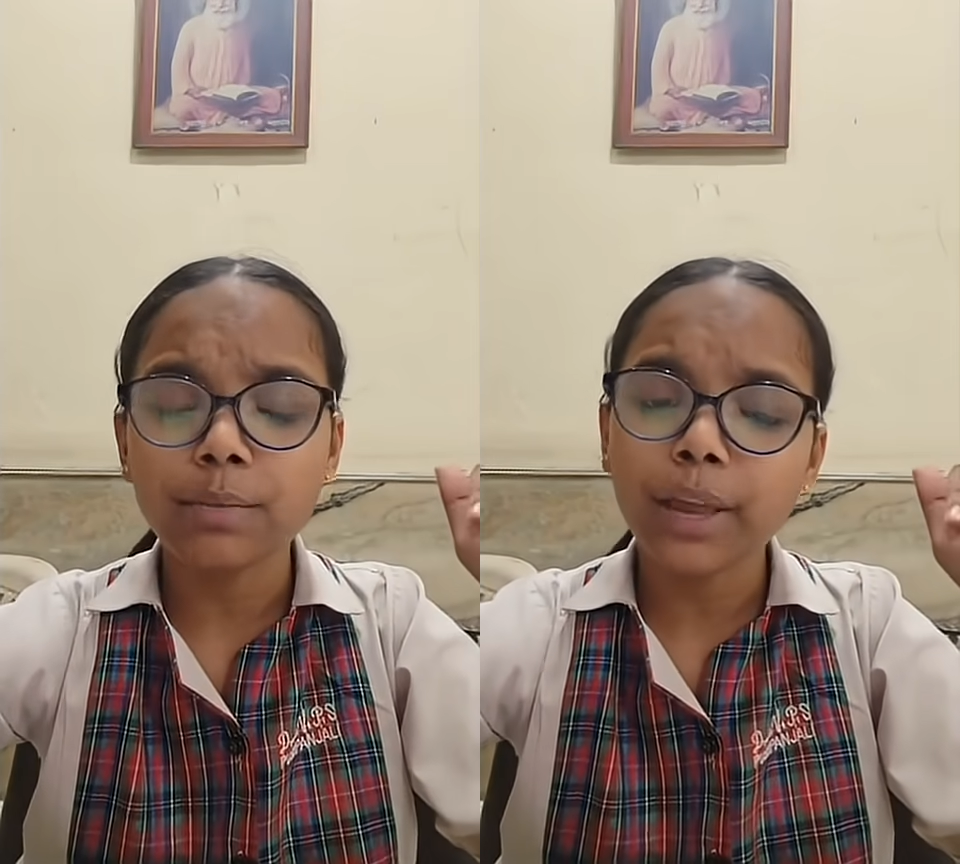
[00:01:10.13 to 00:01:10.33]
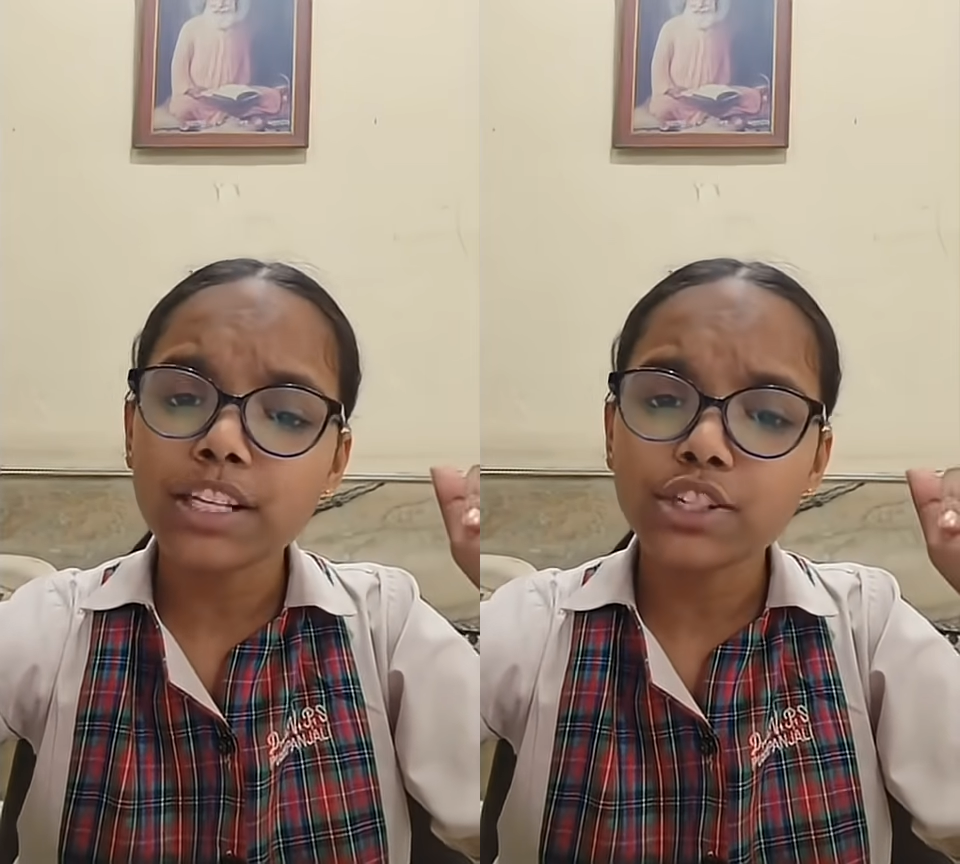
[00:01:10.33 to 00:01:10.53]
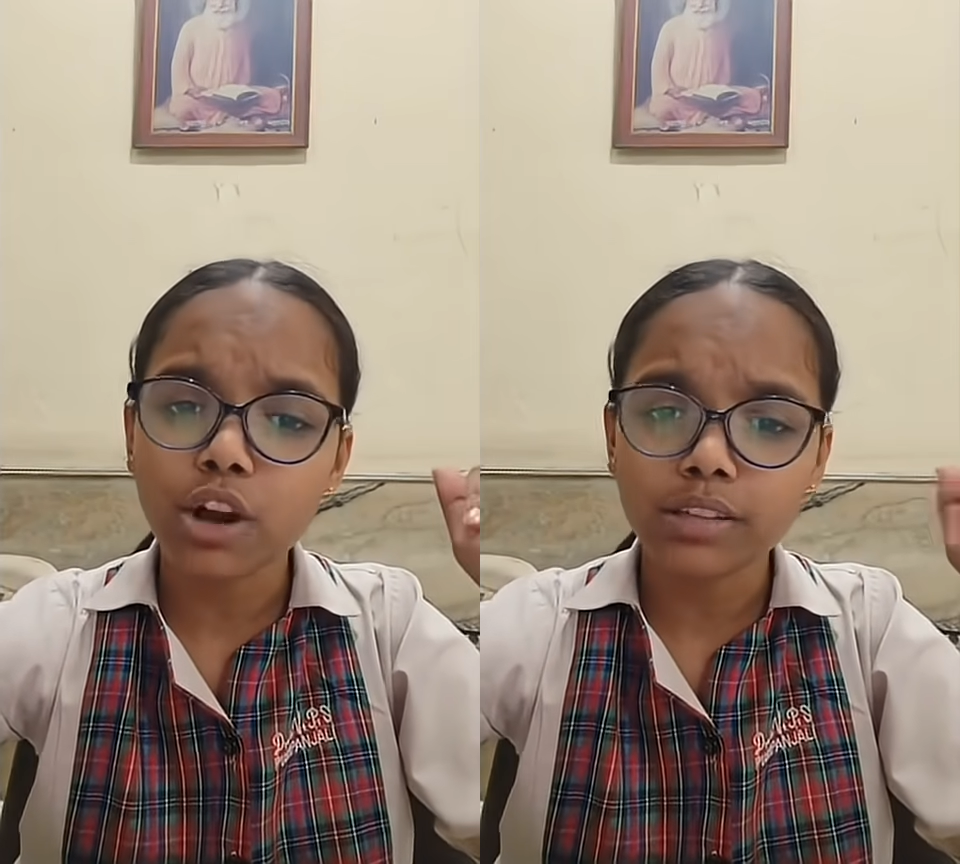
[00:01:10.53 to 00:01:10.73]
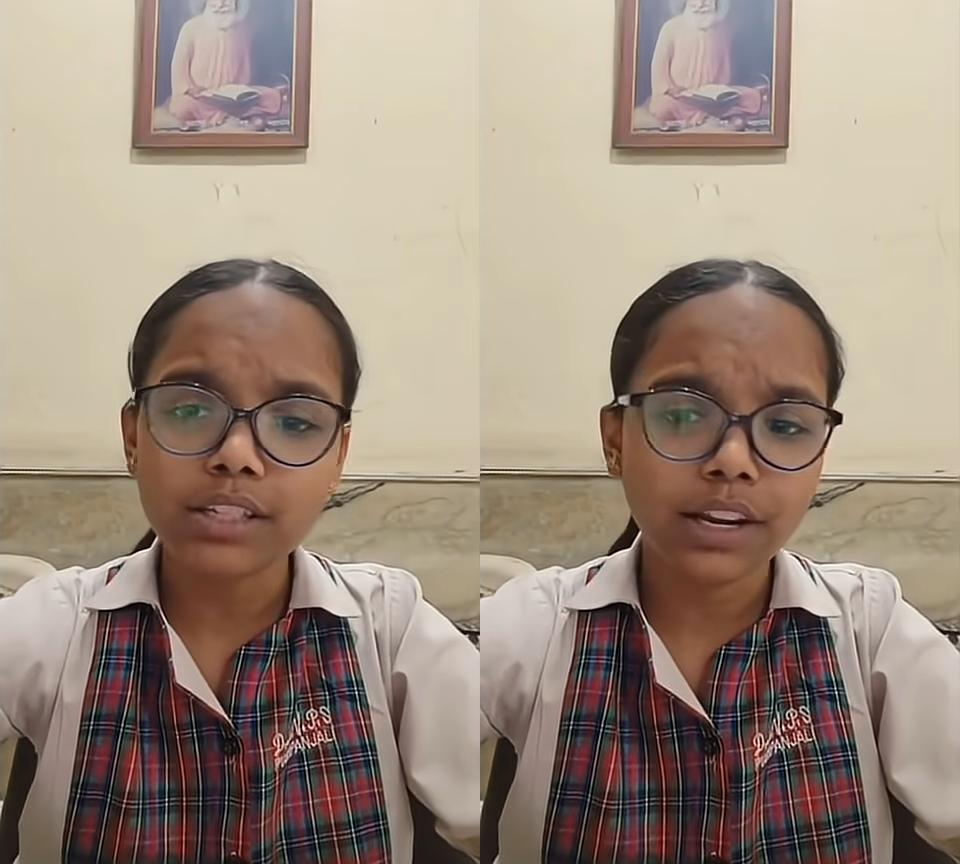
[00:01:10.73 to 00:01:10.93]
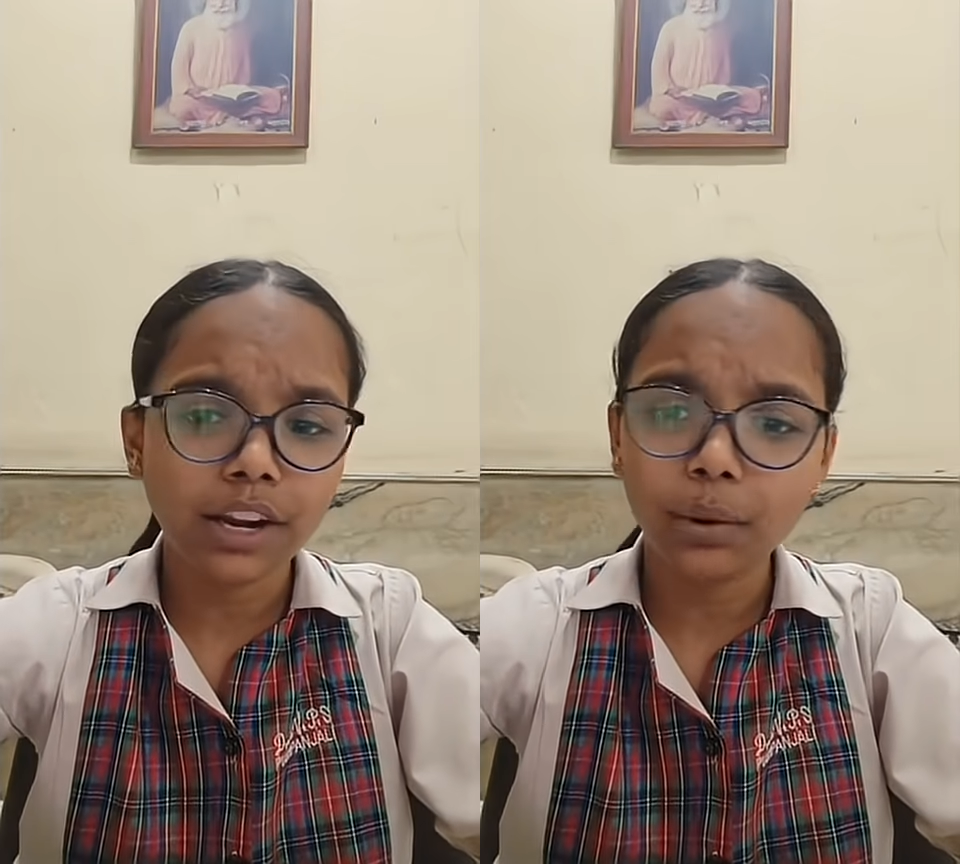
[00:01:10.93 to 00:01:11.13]
based on
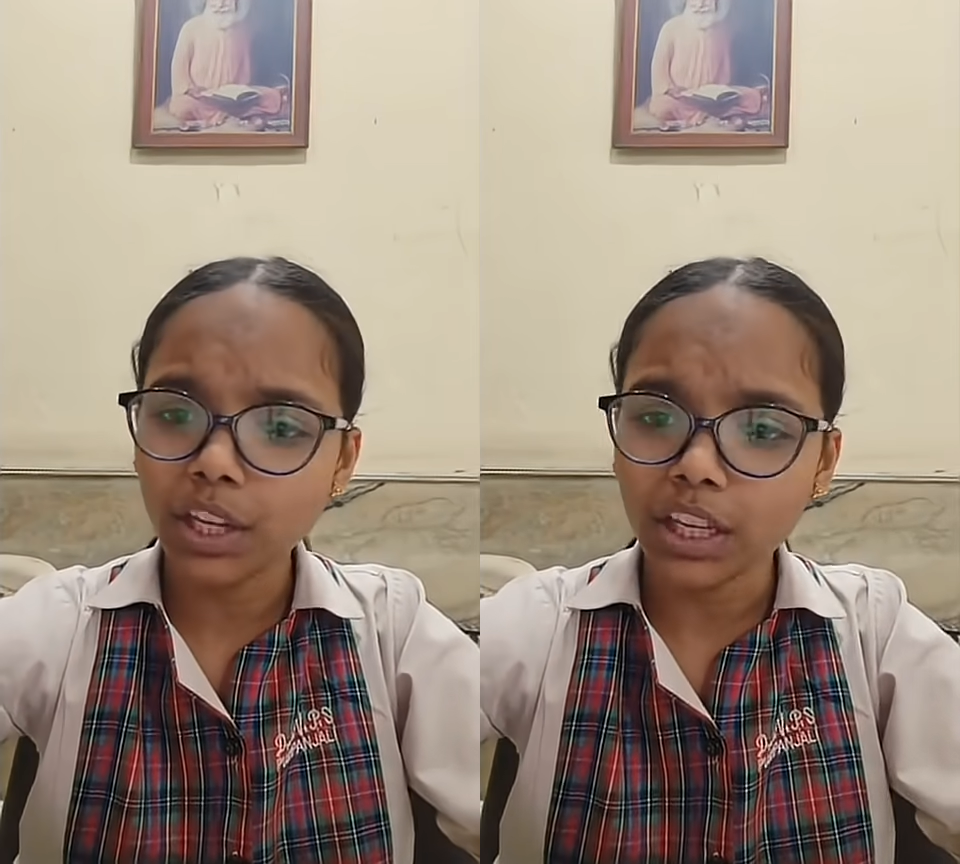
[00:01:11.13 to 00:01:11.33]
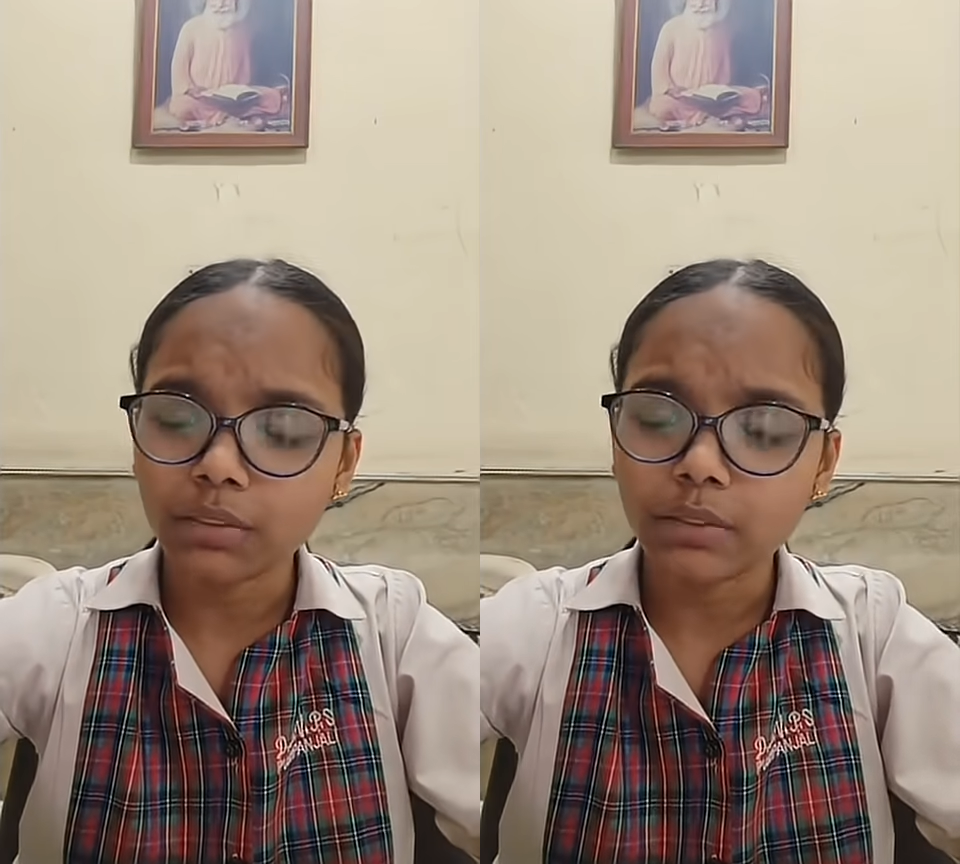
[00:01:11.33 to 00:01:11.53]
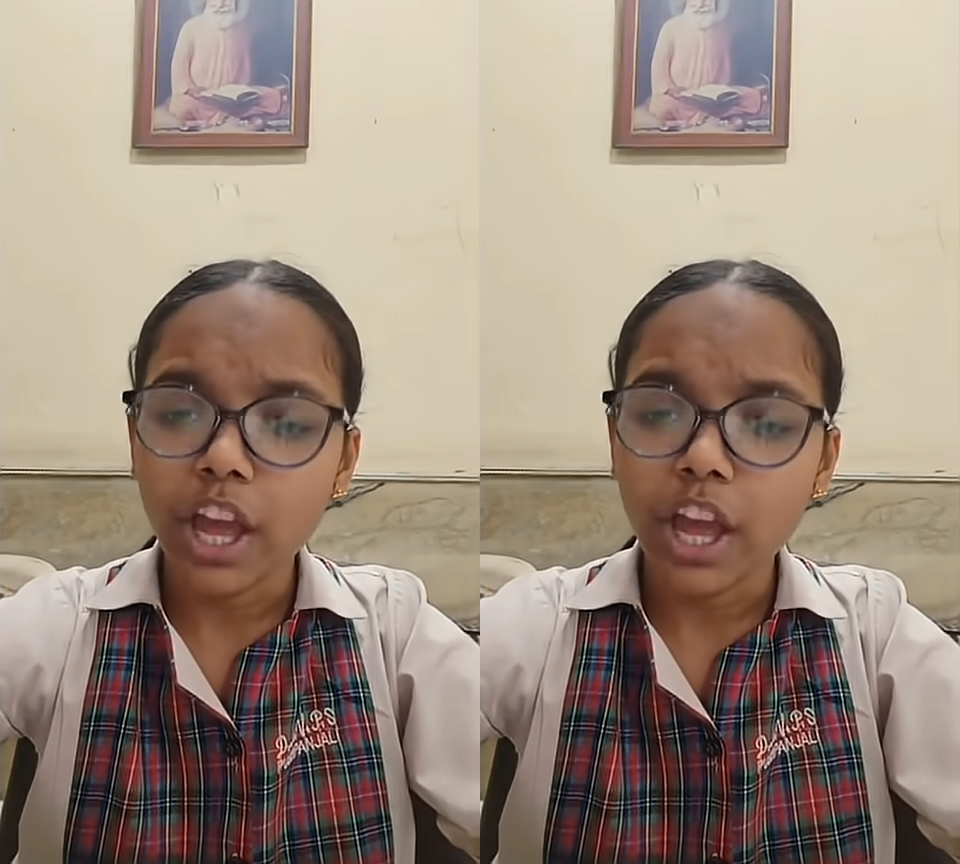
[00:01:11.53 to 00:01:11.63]
the study routine.